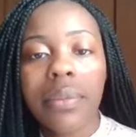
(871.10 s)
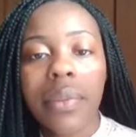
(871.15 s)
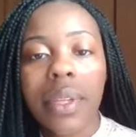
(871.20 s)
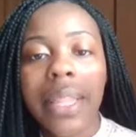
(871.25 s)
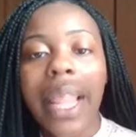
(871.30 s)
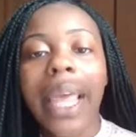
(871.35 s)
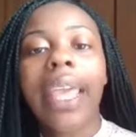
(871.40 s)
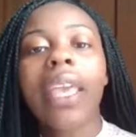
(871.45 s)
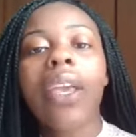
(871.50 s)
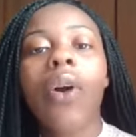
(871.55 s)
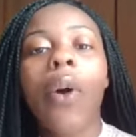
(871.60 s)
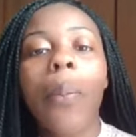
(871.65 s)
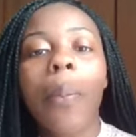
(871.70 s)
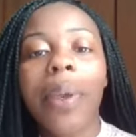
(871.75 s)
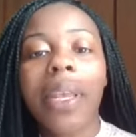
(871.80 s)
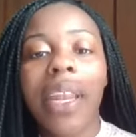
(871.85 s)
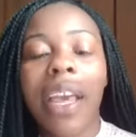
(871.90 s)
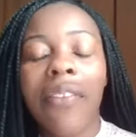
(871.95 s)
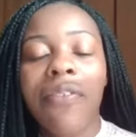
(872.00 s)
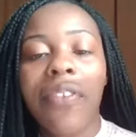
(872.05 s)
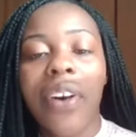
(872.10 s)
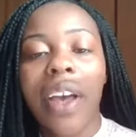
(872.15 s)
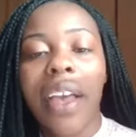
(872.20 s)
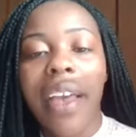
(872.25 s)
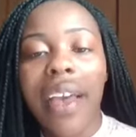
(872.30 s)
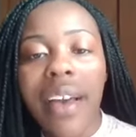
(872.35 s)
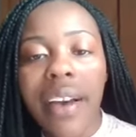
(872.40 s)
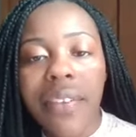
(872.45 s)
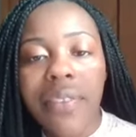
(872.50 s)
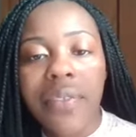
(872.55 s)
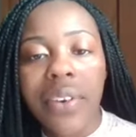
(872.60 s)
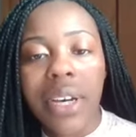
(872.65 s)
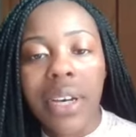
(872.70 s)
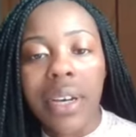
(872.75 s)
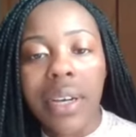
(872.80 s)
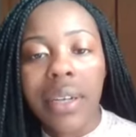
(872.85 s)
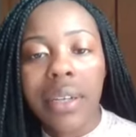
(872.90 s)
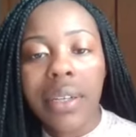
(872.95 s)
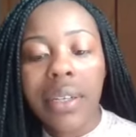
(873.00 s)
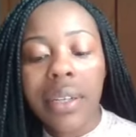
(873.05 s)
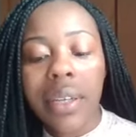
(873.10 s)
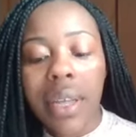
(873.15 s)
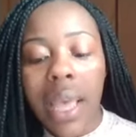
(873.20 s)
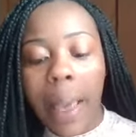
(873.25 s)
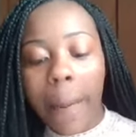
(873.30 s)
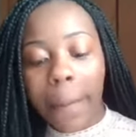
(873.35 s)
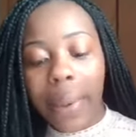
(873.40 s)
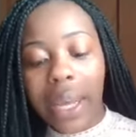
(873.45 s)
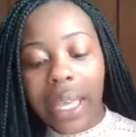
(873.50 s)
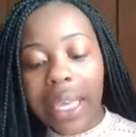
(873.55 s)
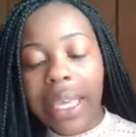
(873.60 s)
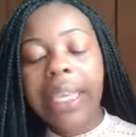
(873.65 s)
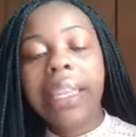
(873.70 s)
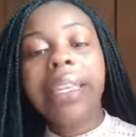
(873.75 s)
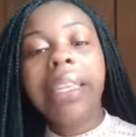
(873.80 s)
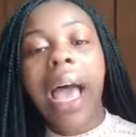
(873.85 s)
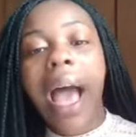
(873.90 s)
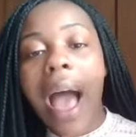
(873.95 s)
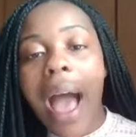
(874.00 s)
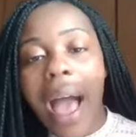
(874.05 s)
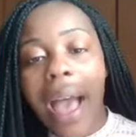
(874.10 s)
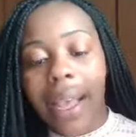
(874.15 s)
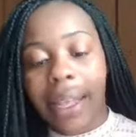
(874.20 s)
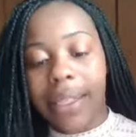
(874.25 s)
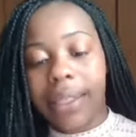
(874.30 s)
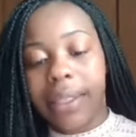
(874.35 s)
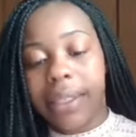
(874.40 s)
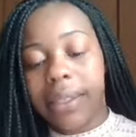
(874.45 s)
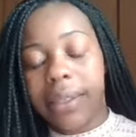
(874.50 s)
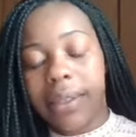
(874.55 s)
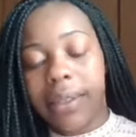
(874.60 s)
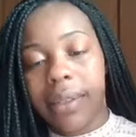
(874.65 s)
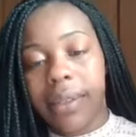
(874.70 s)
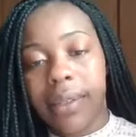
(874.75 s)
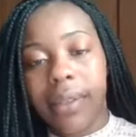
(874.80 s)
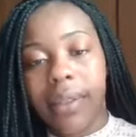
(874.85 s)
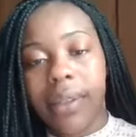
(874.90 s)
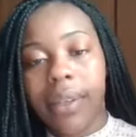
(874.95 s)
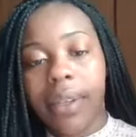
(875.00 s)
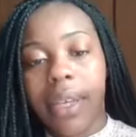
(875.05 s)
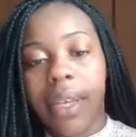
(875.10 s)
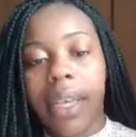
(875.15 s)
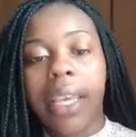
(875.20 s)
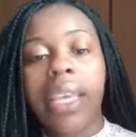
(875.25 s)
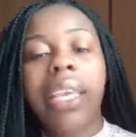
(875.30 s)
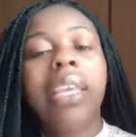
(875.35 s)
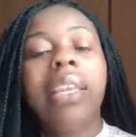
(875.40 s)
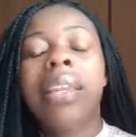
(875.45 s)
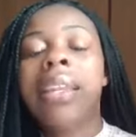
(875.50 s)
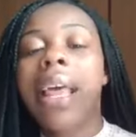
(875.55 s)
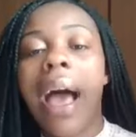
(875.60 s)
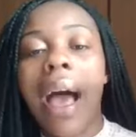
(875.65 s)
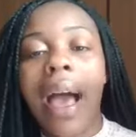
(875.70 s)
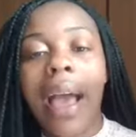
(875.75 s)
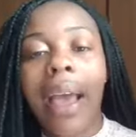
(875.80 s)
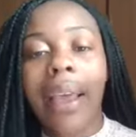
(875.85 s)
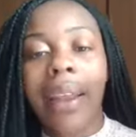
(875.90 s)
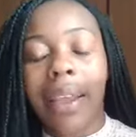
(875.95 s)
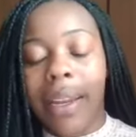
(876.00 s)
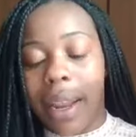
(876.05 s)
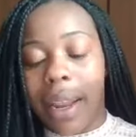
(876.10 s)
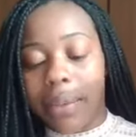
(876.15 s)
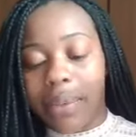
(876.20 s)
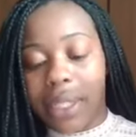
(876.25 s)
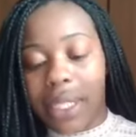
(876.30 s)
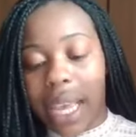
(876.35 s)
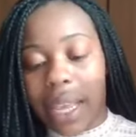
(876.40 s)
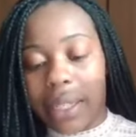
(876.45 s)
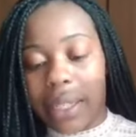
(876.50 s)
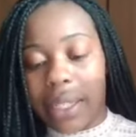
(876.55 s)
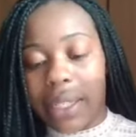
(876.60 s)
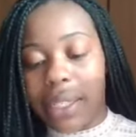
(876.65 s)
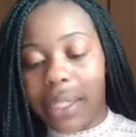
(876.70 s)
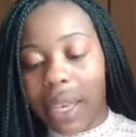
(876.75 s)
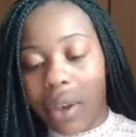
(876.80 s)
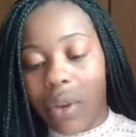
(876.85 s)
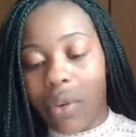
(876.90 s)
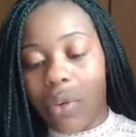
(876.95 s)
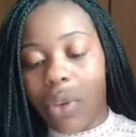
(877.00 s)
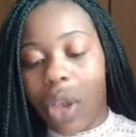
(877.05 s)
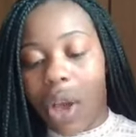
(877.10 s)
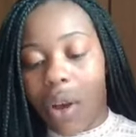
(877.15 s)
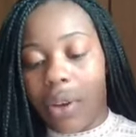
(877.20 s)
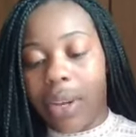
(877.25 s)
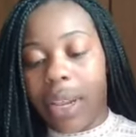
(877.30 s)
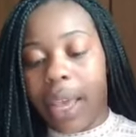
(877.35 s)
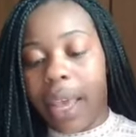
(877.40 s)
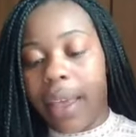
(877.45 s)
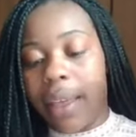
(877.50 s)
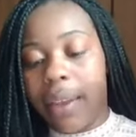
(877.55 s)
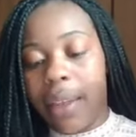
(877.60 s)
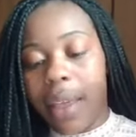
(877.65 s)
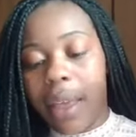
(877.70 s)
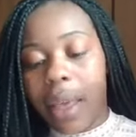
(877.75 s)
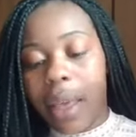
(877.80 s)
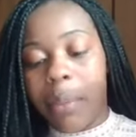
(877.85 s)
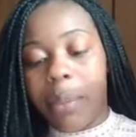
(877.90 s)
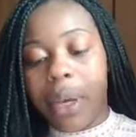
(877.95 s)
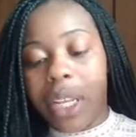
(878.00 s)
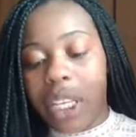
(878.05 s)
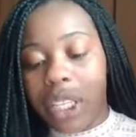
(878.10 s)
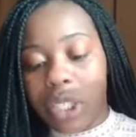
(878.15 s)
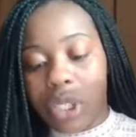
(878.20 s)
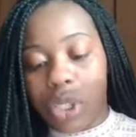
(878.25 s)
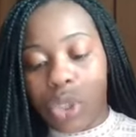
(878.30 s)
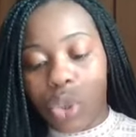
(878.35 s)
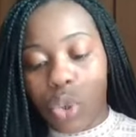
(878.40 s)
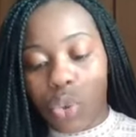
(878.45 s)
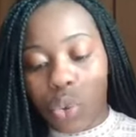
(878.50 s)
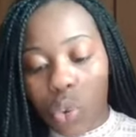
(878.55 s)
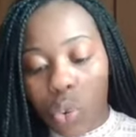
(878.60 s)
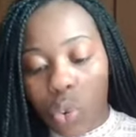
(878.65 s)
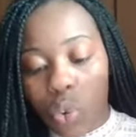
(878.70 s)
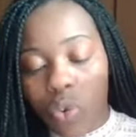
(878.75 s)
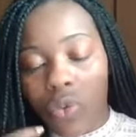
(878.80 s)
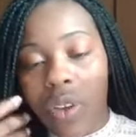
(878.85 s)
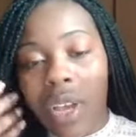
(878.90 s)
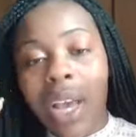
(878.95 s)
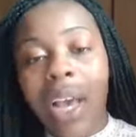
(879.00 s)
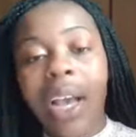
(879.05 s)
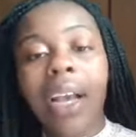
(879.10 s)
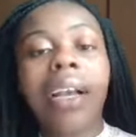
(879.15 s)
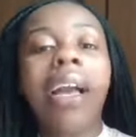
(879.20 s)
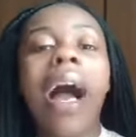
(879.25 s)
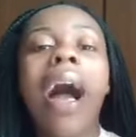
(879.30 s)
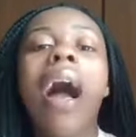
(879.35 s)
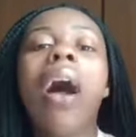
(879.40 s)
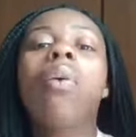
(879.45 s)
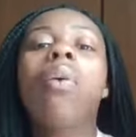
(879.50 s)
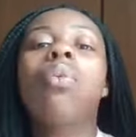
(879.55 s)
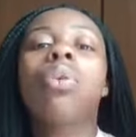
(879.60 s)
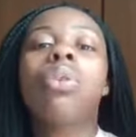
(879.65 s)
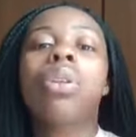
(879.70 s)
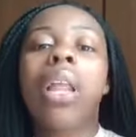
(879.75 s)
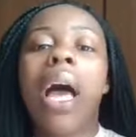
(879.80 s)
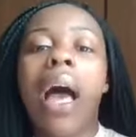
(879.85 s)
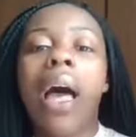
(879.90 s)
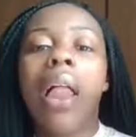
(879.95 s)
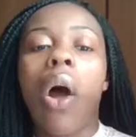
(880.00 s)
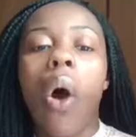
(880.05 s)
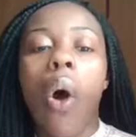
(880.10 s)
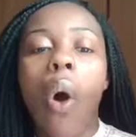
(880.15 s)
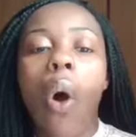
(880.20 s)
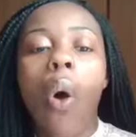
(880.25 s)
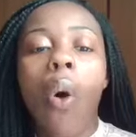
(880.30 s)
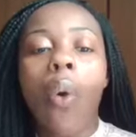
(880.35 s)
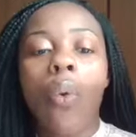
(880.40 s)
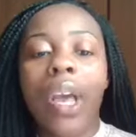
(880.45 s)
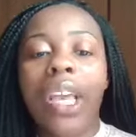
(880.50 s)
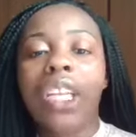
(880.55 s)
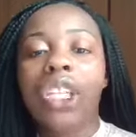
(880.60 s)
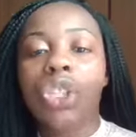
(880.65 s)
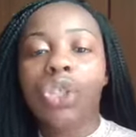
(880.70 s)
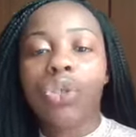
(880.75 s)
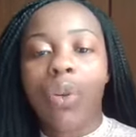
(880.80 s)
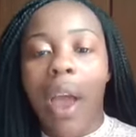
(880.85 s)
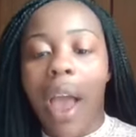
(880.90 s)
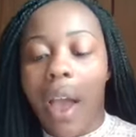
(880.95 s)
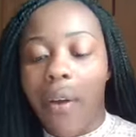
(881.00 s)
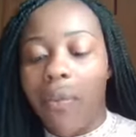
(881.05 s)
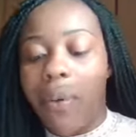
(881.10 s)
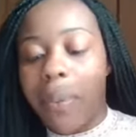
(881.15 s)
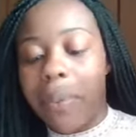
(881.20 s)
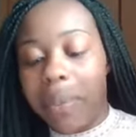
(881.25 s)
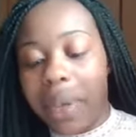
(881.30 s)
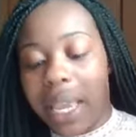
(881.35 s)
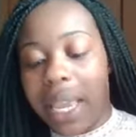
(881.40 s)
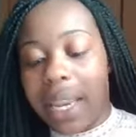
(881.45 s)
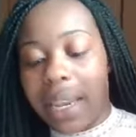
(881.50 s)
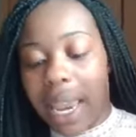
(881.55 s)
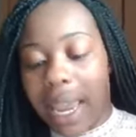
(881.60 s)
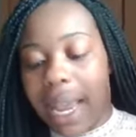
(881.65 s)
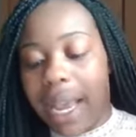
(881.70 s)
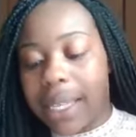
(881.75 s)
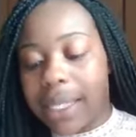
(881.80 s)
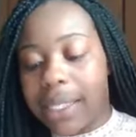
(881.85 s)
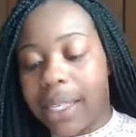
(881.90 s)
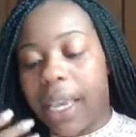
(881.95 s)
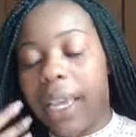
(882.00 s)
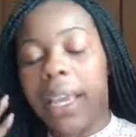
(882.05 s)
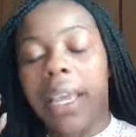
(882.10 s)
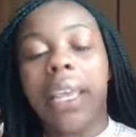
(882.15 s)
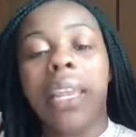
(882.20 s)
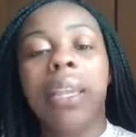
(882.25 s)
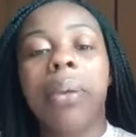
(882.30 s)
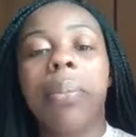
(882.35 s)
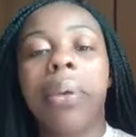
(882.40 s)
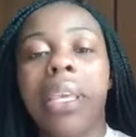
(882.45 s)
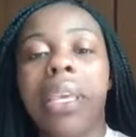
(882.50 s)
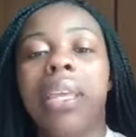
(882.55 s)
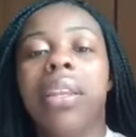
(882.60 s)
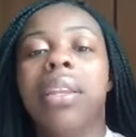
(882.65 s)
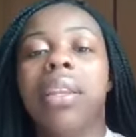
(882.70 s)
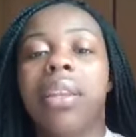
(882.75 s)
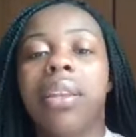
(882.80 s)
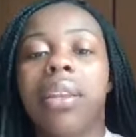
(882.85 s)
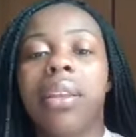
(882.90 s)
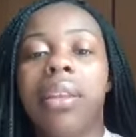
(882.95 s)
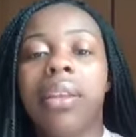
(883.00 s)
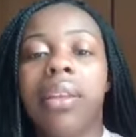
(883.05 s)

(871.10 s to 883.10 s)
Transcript: Like he gonna be there forever. But he not. He not. And I'm sad to tell y'all that. But it's the truth. God will not always strive with man, like I said in the beginning.